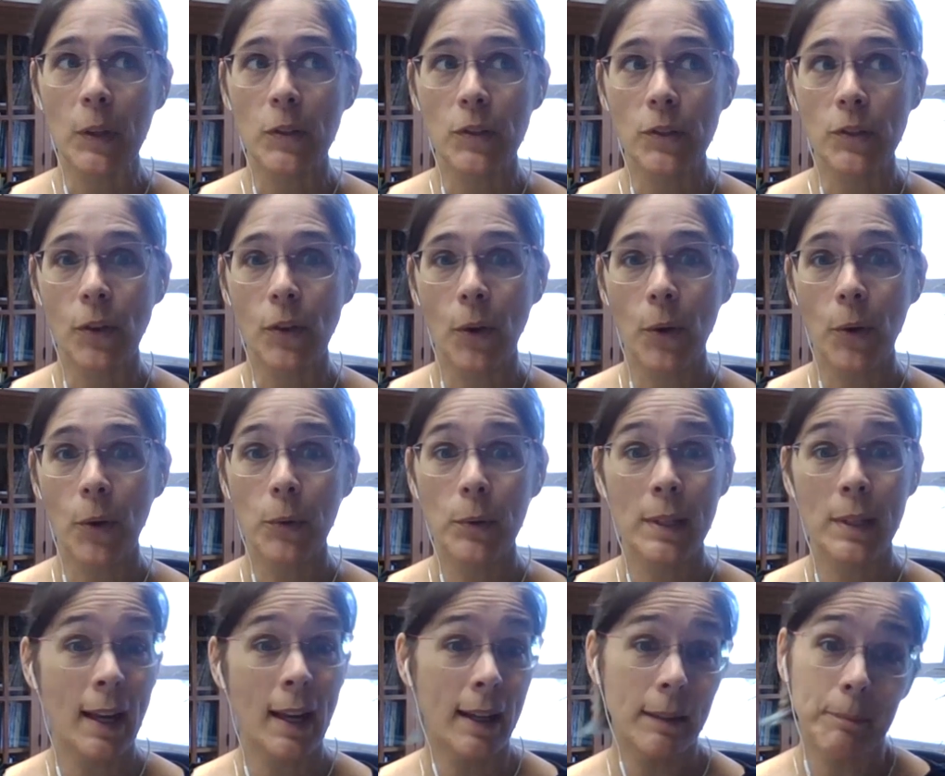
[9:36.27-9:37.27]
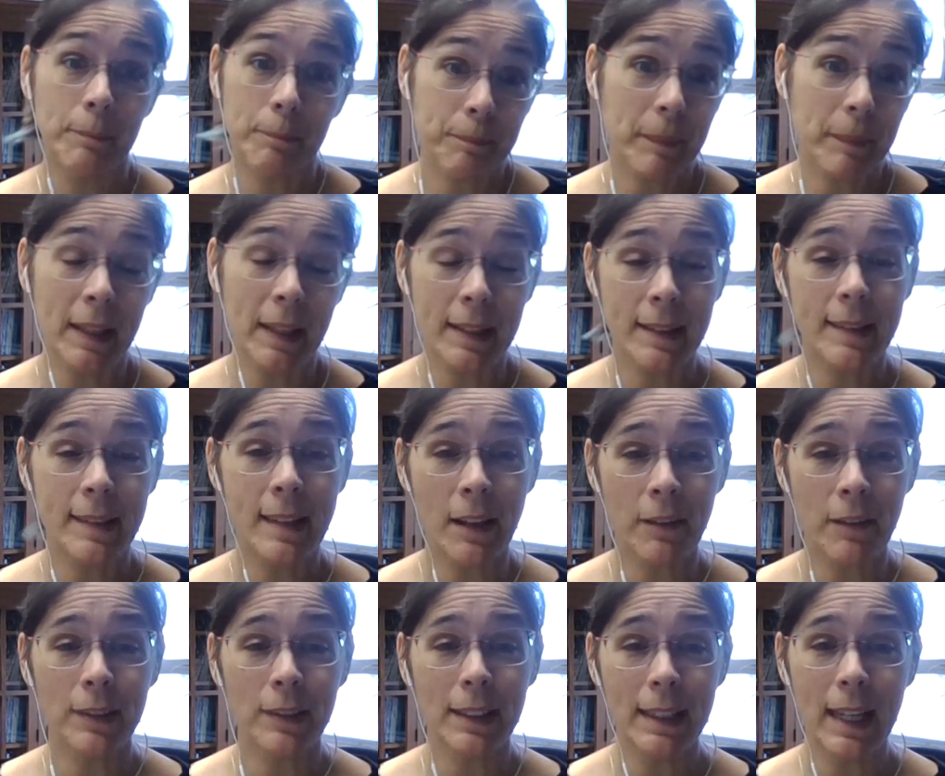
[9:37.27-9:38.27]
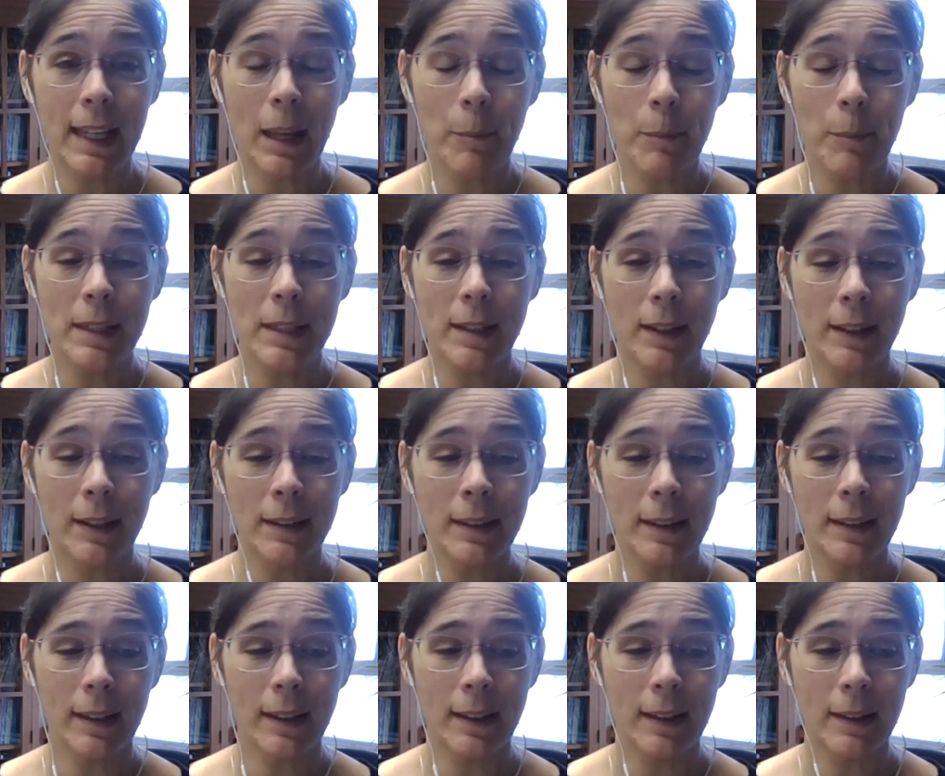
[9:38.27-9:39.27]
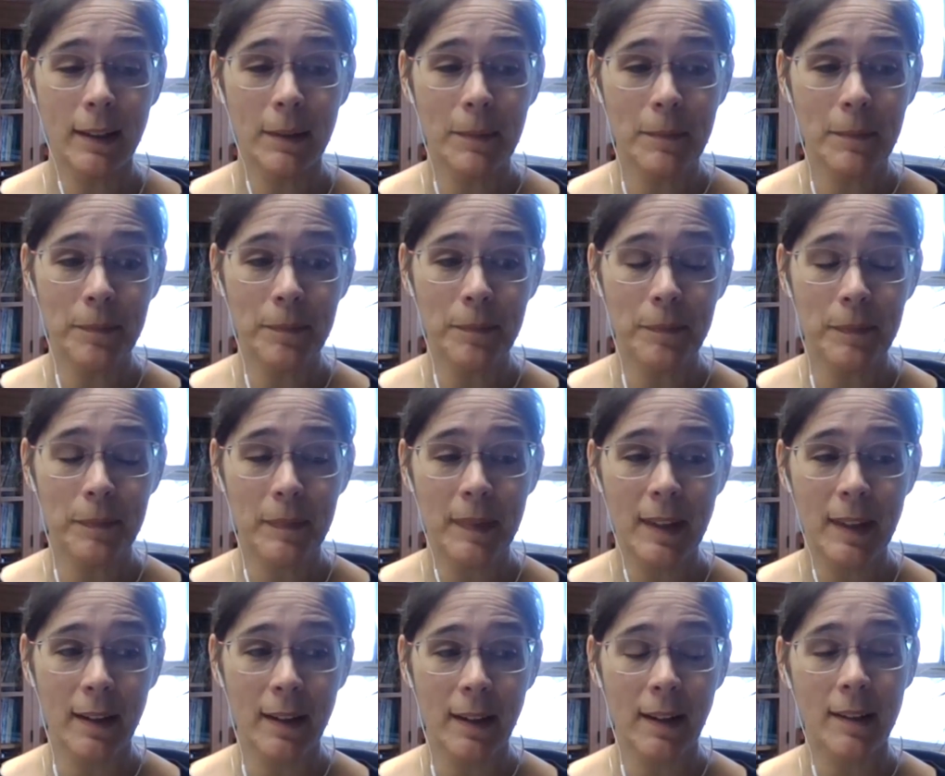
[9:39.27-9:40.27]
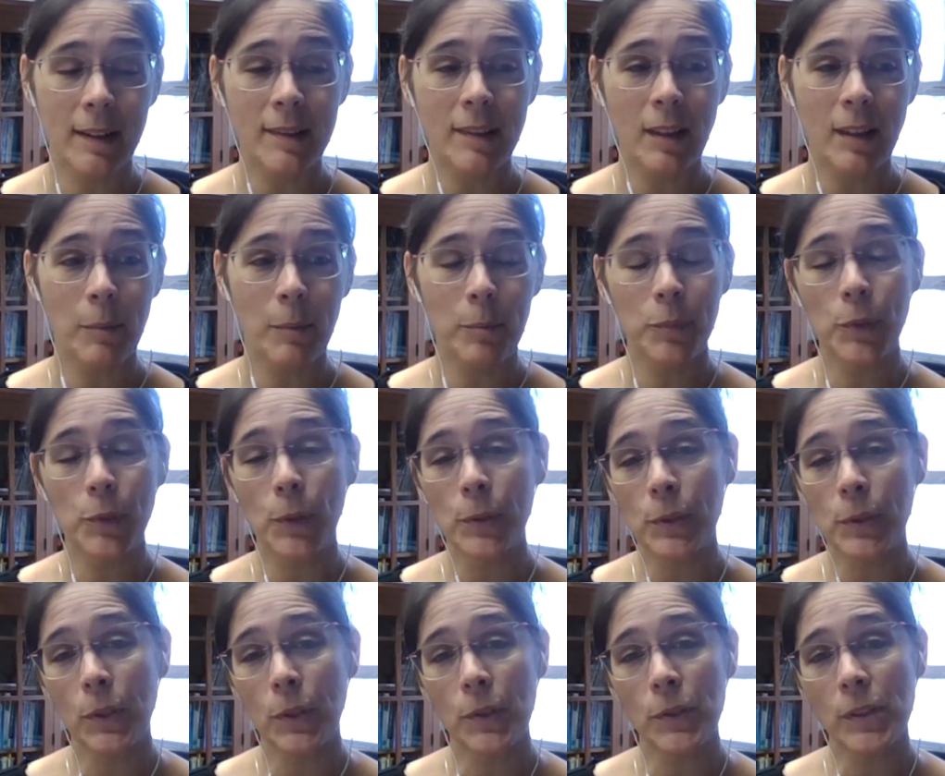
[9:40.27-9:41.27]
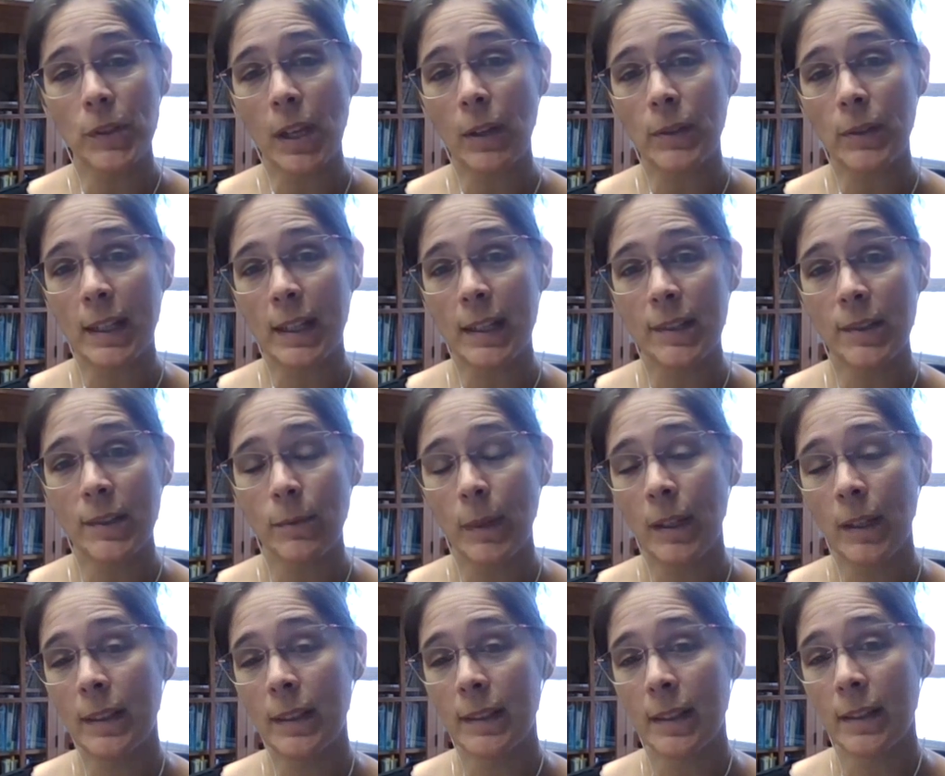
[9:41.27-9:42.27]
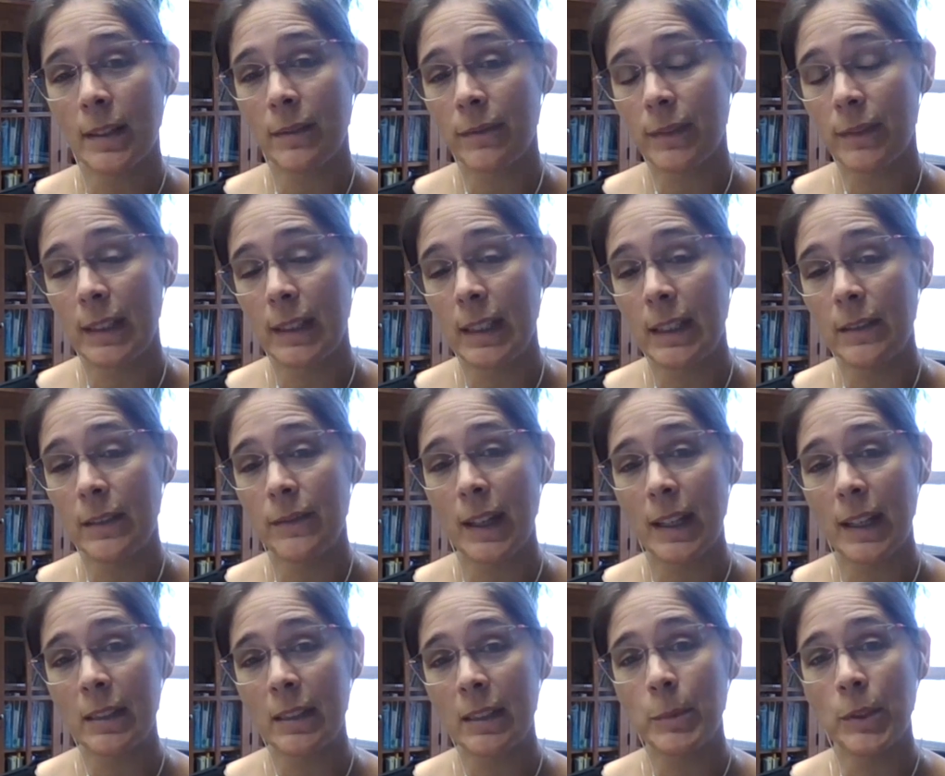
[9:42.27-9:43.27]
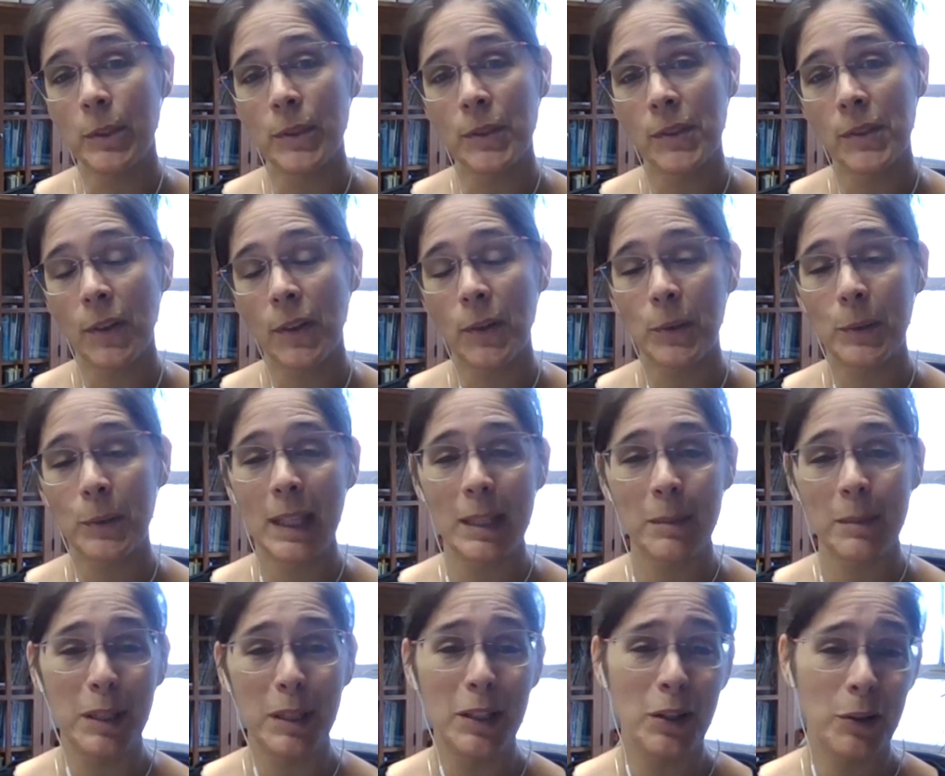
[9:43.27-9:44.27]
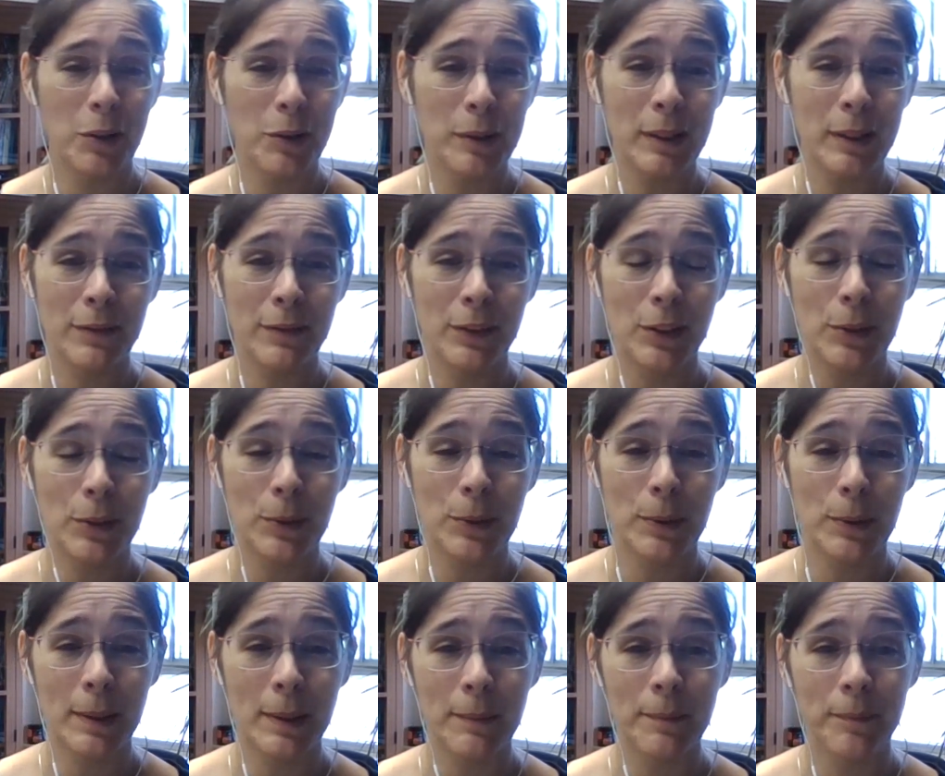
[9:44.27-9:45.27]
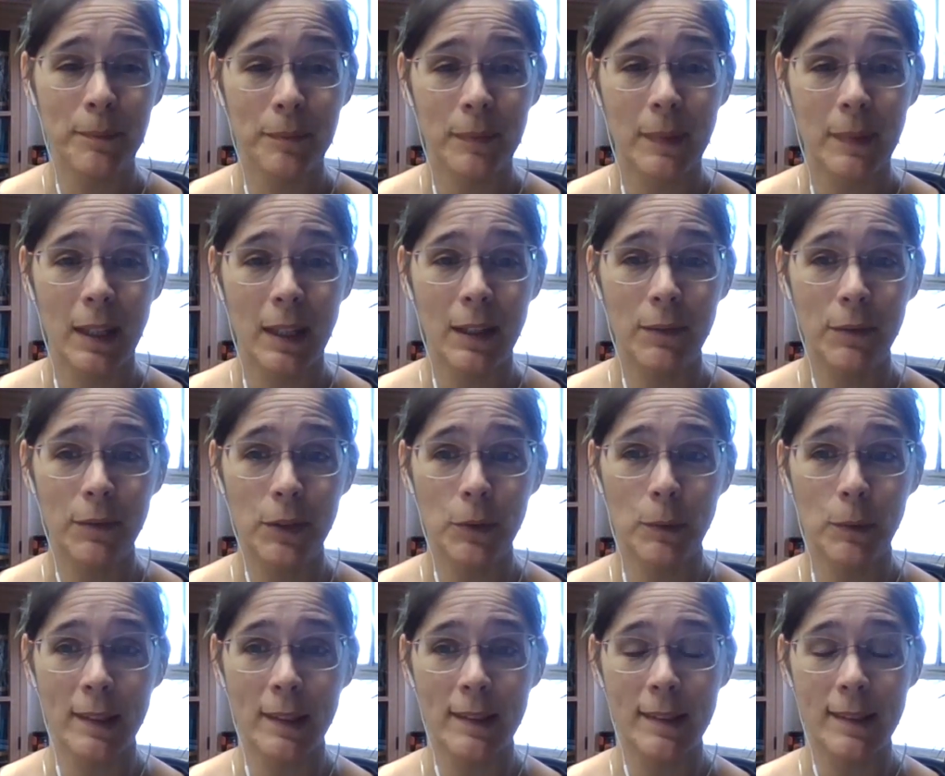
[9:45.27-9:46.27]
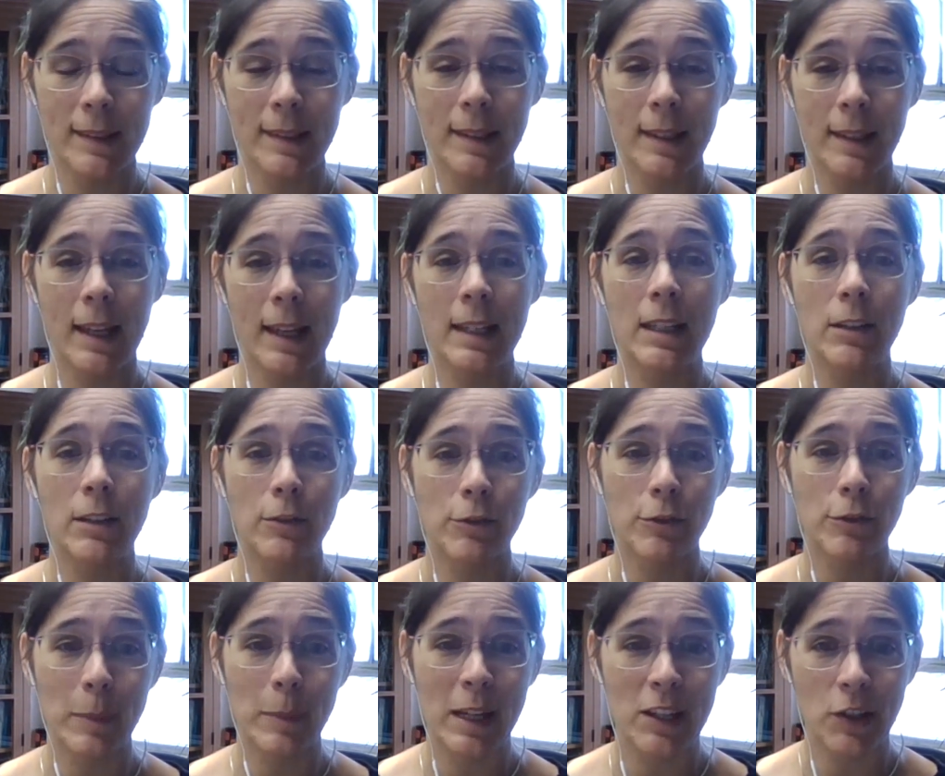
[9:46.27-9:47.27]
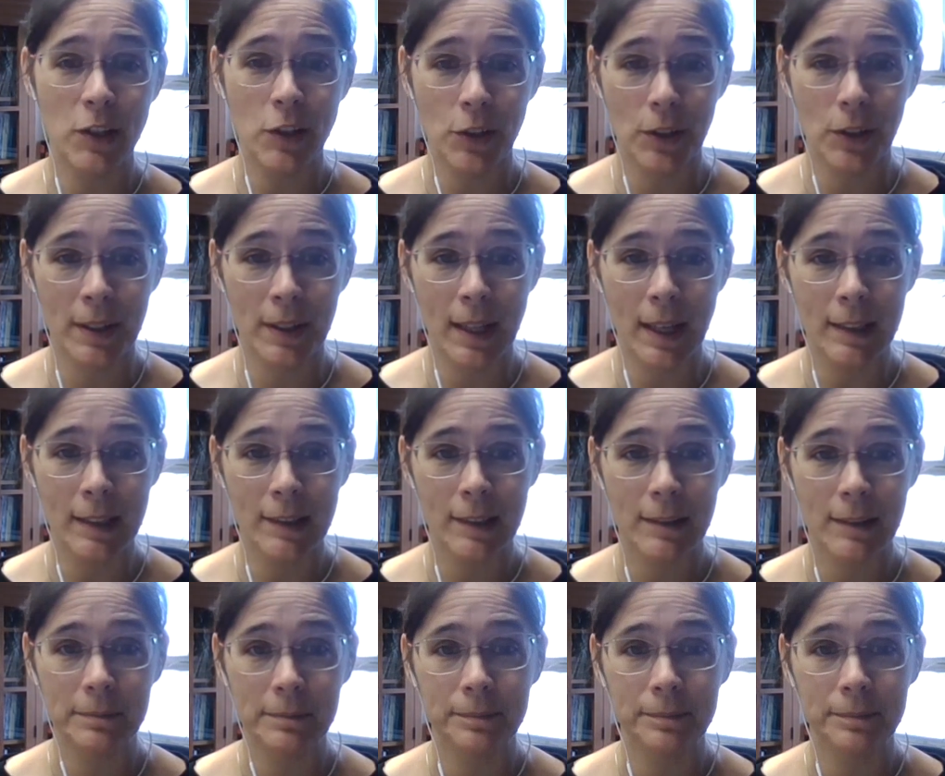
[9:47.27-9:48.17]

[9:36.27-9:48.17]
So yeah, it definitely can be done. There are some protocols out there as well that are freely available. So let me know if you want any information on that.